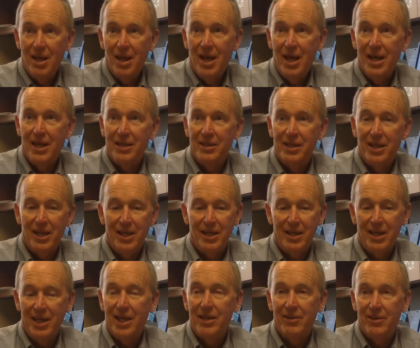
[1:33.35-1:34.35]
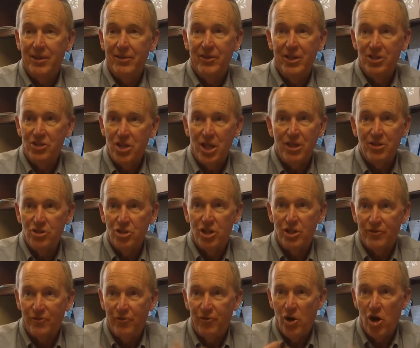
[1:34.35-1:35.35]
And this doesn't
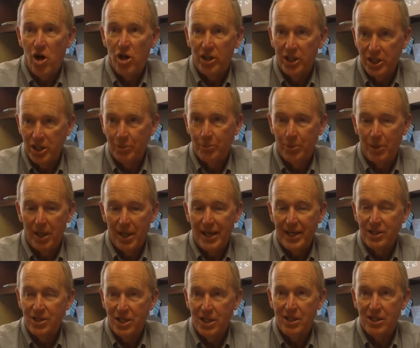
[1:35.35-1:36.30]
just fall into place.